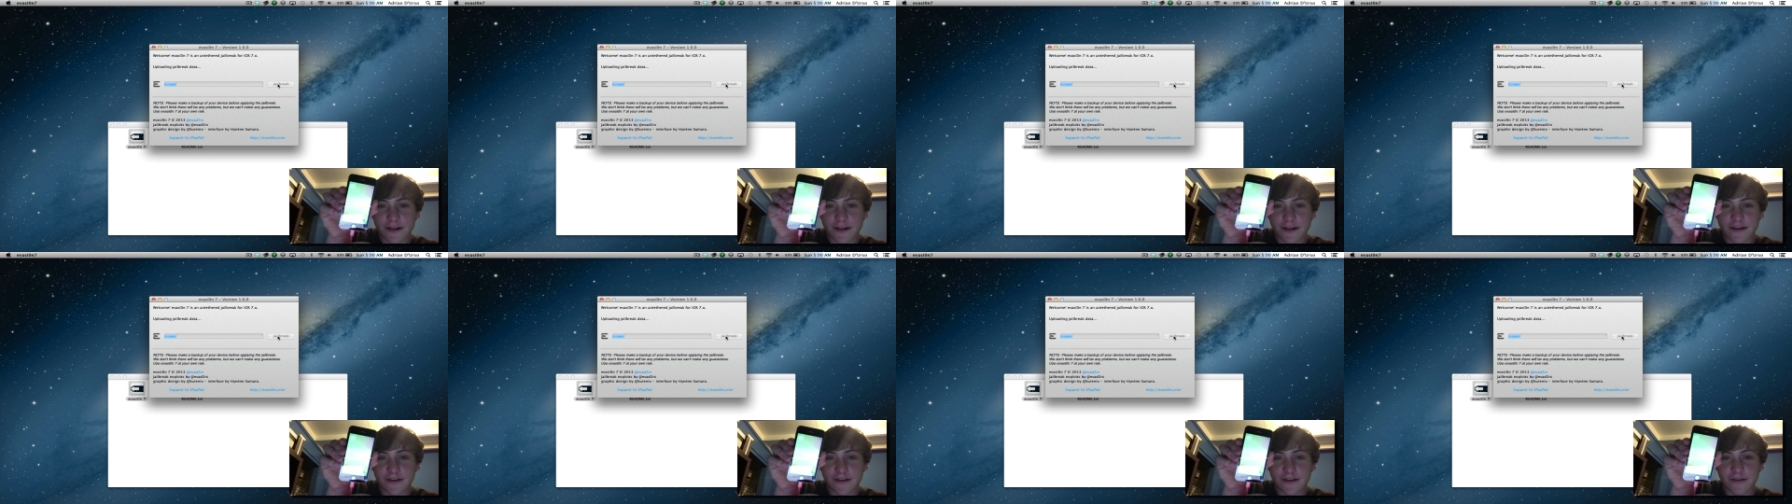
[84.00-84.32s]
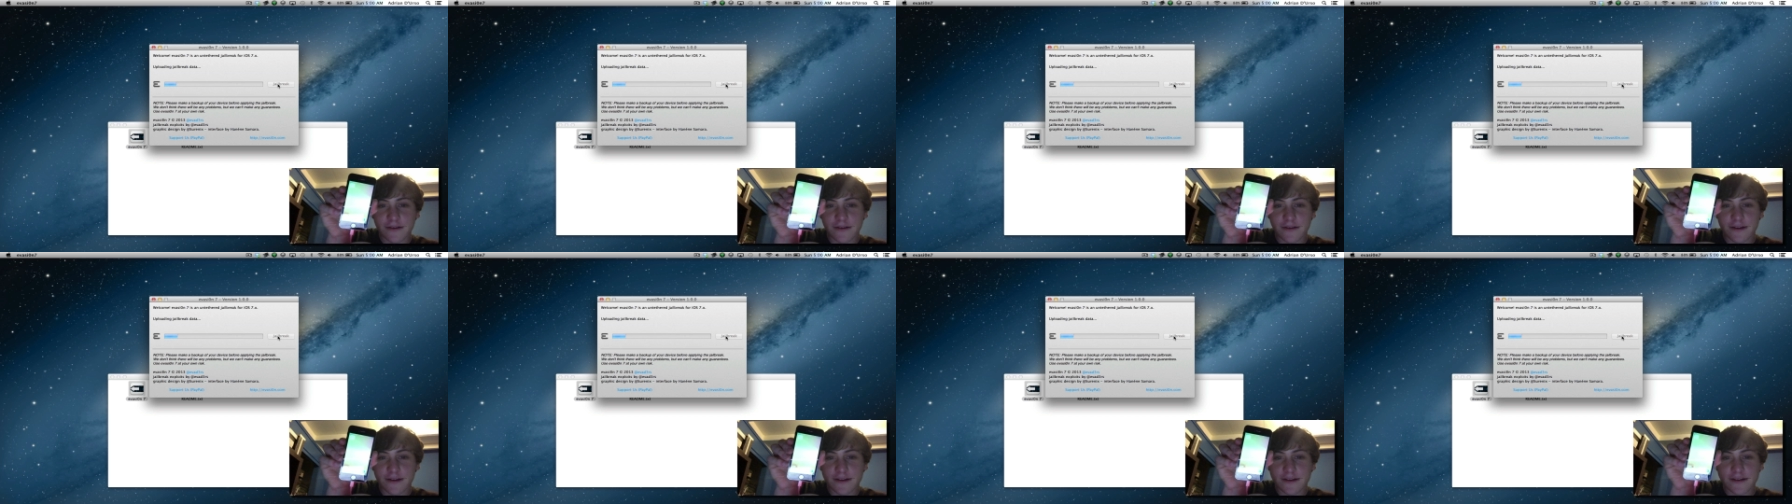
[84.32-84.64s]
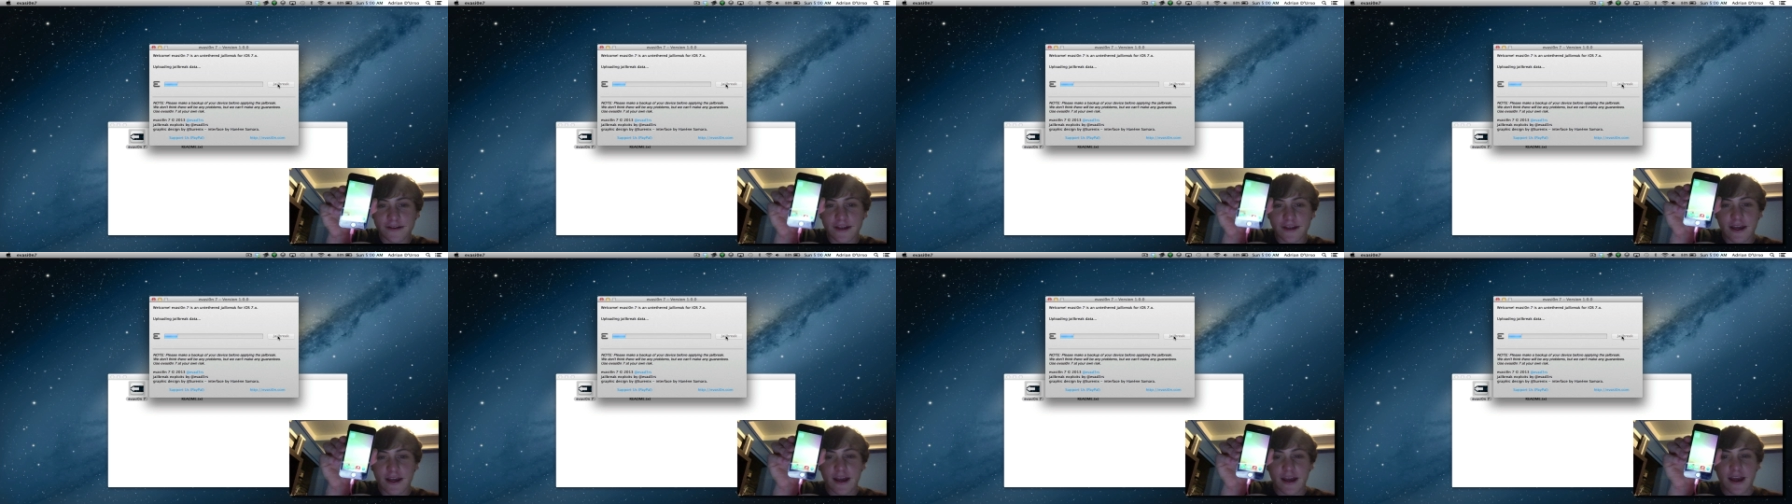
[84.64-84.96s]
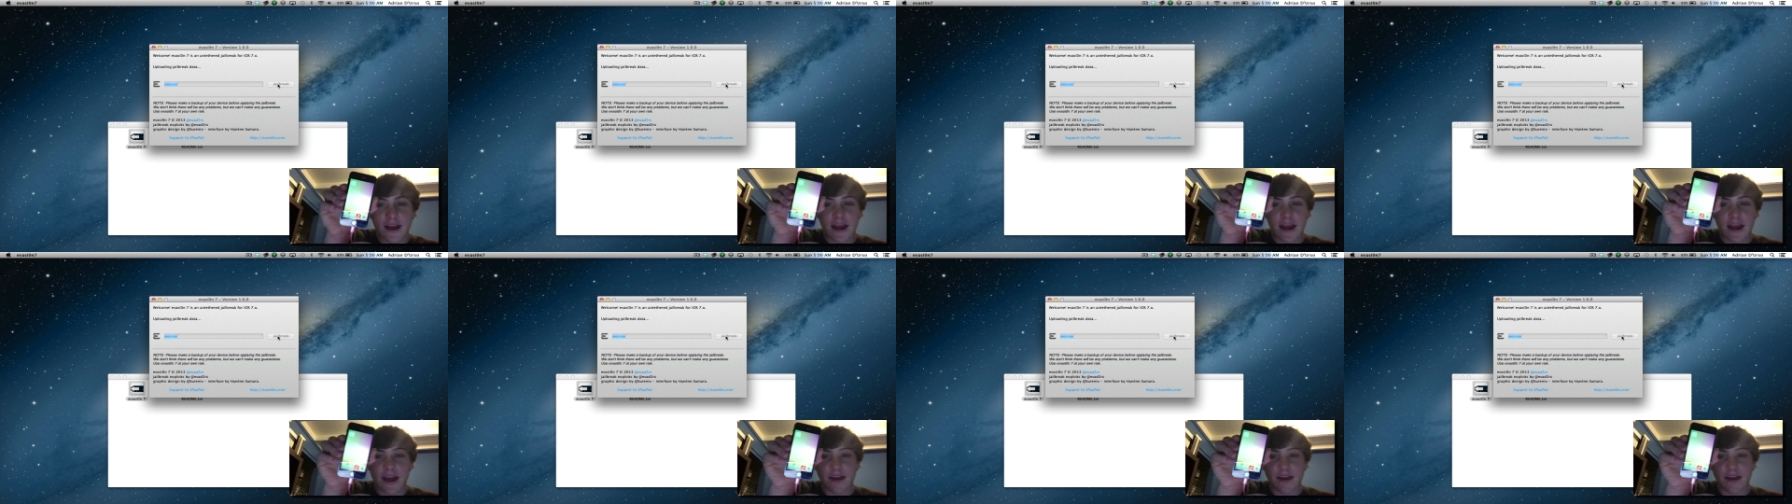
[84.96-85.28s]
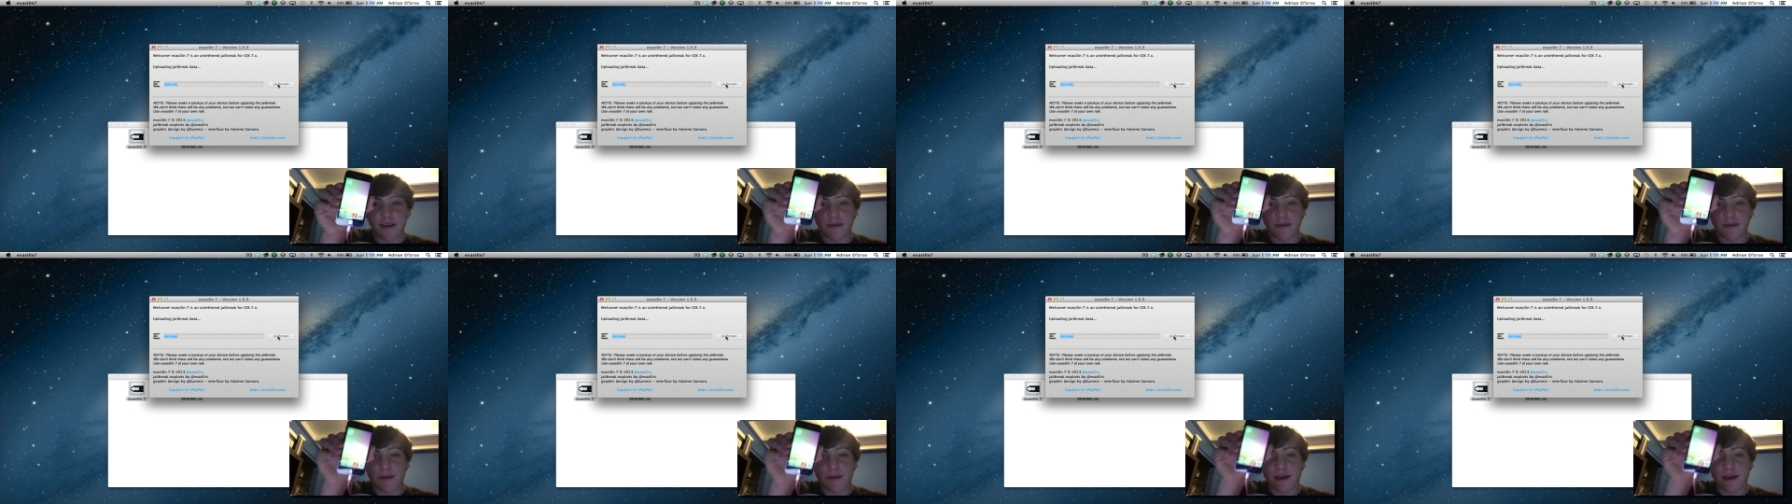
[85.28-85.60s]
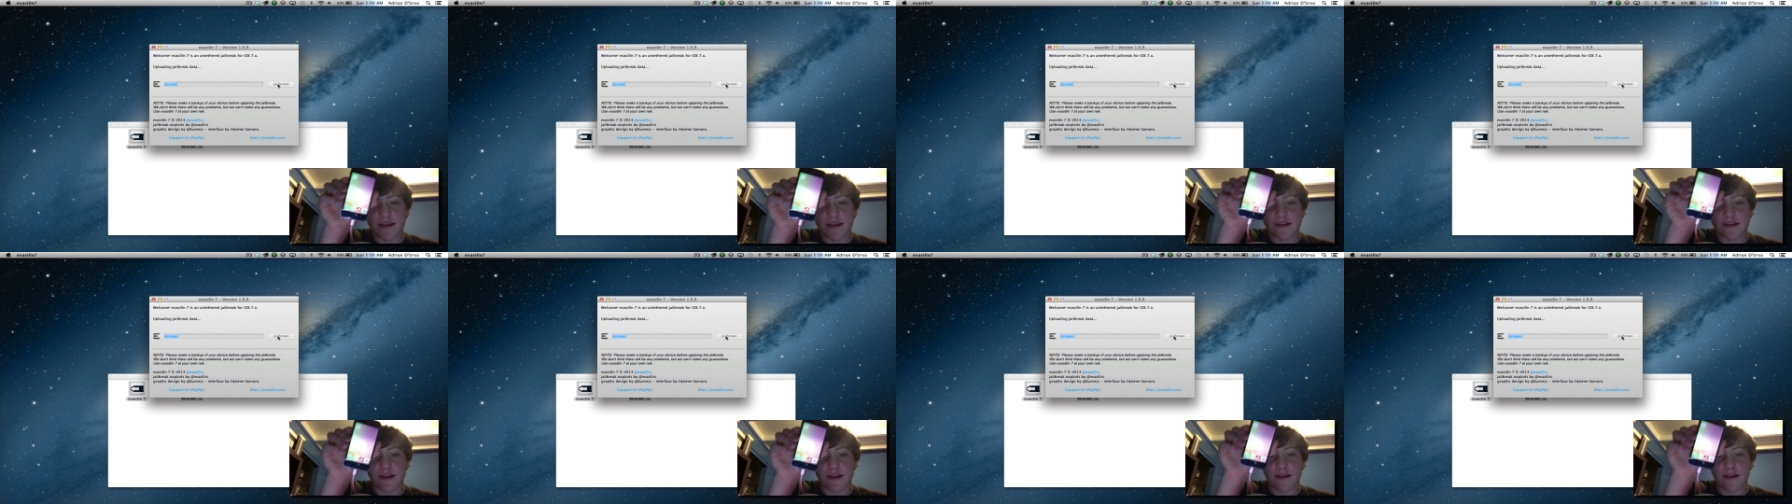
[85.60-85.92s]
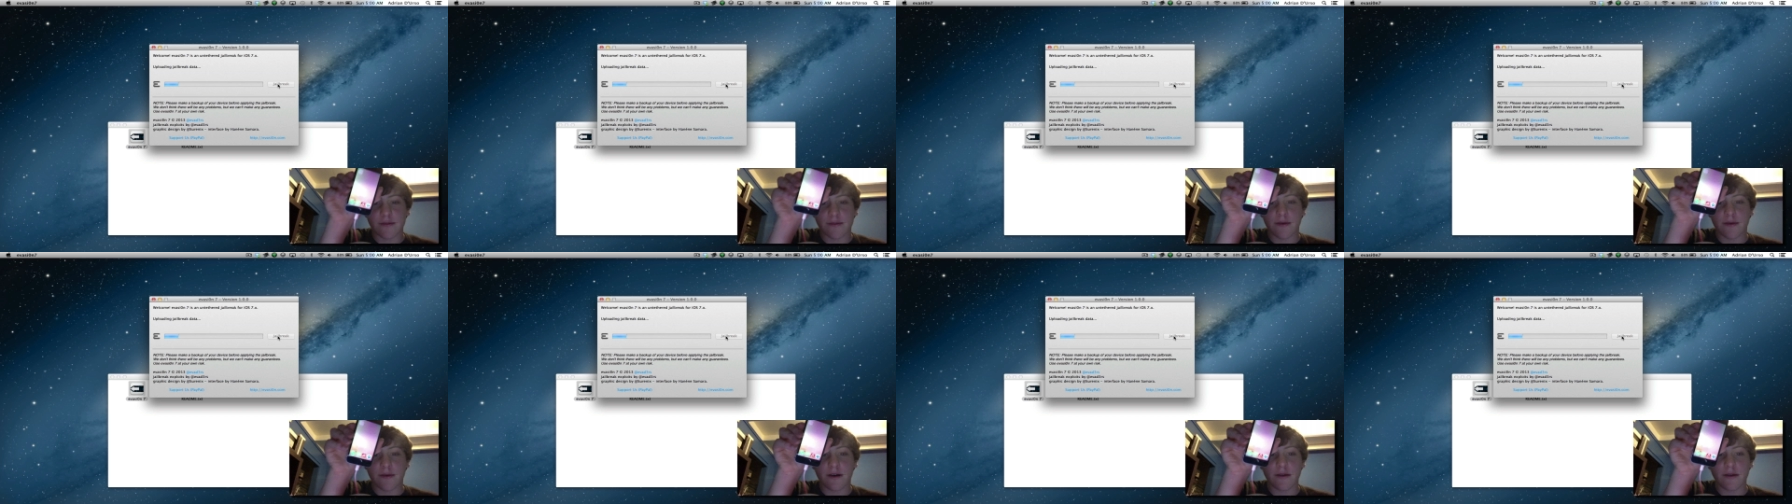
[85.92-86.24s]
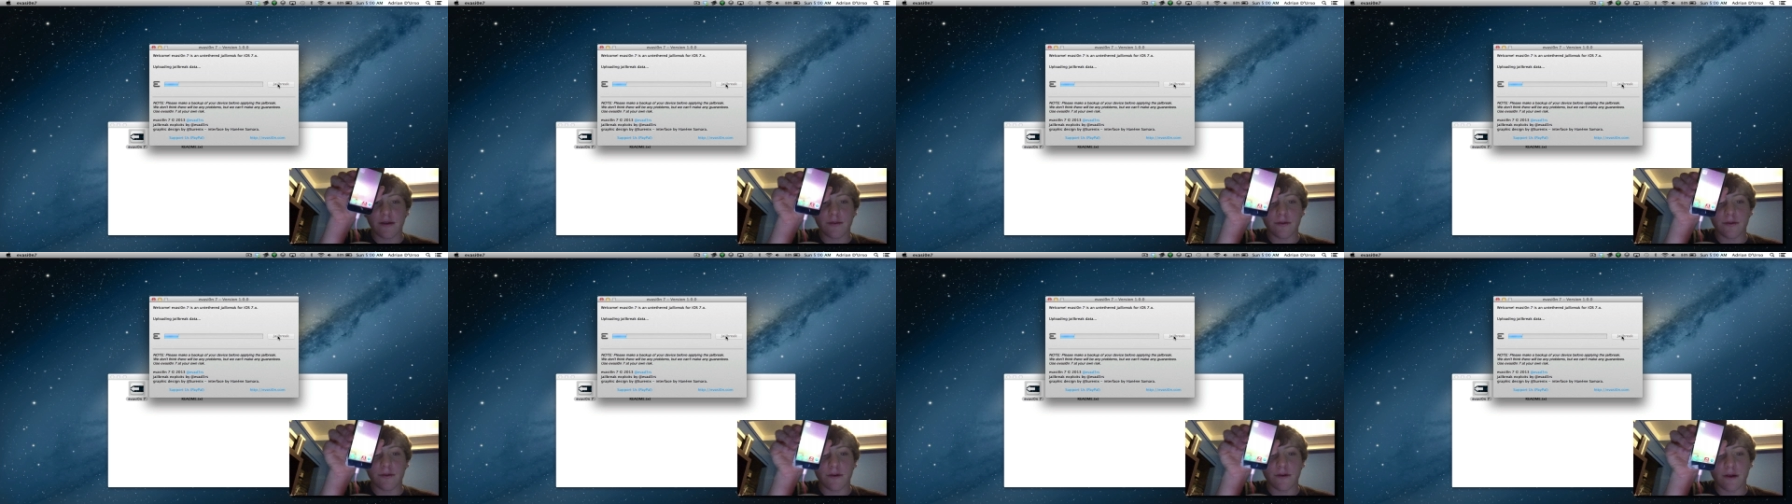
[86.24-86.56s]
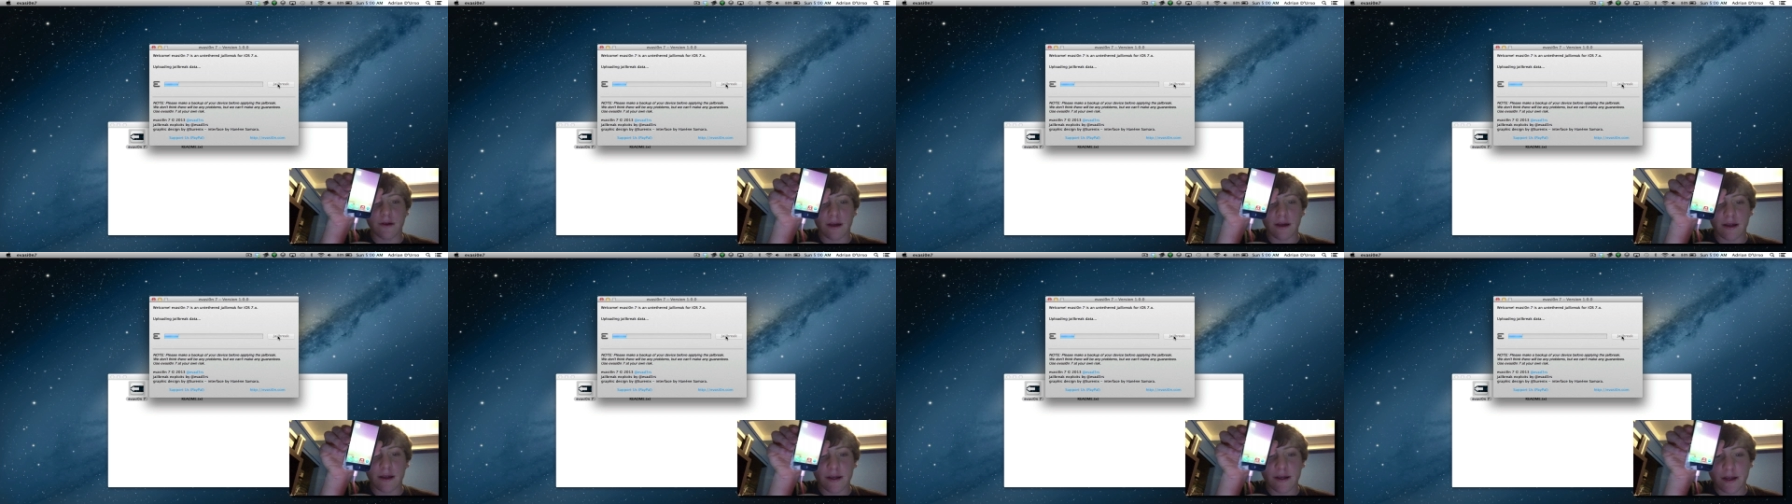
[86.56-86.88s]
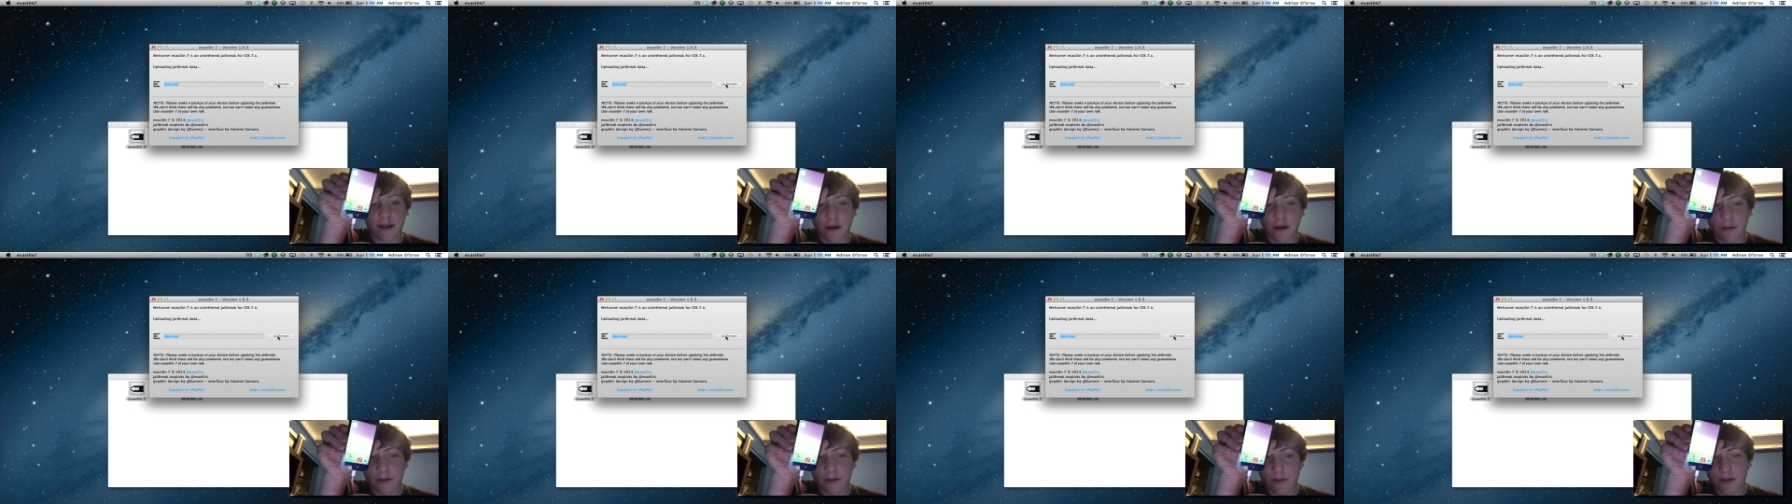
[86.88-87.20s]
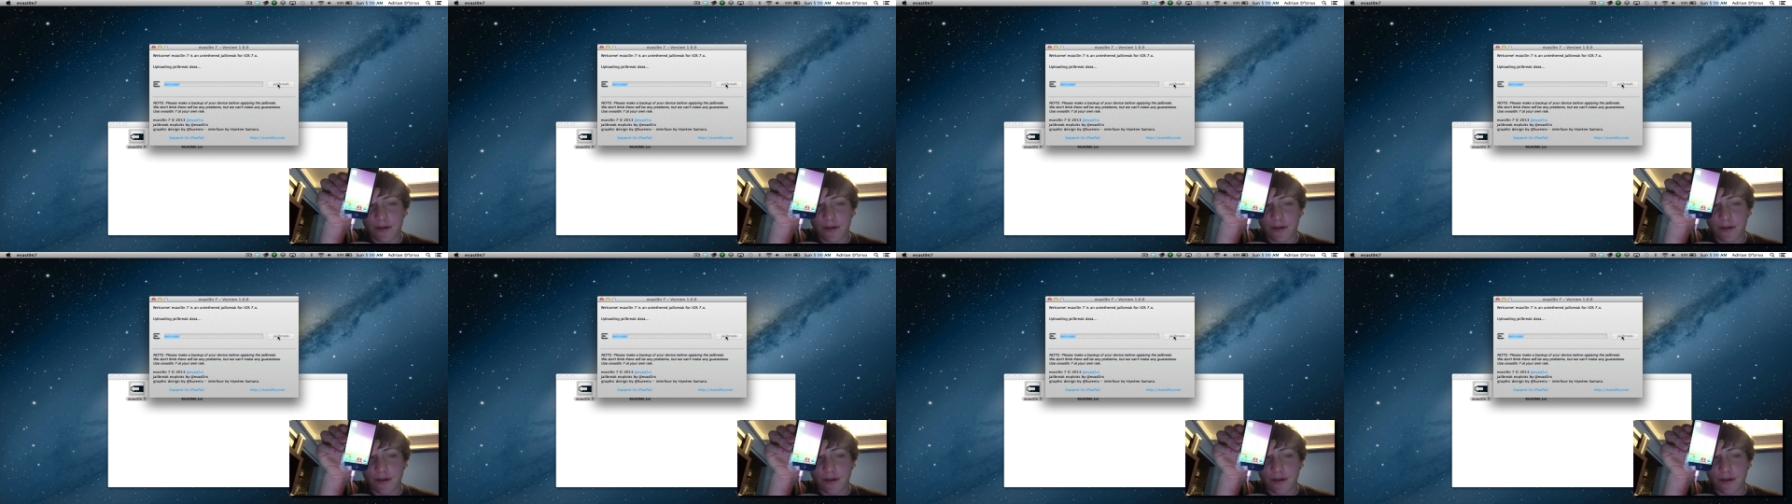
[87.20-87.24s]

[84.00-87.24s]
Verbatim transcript: to do this as best as possible. And I hope you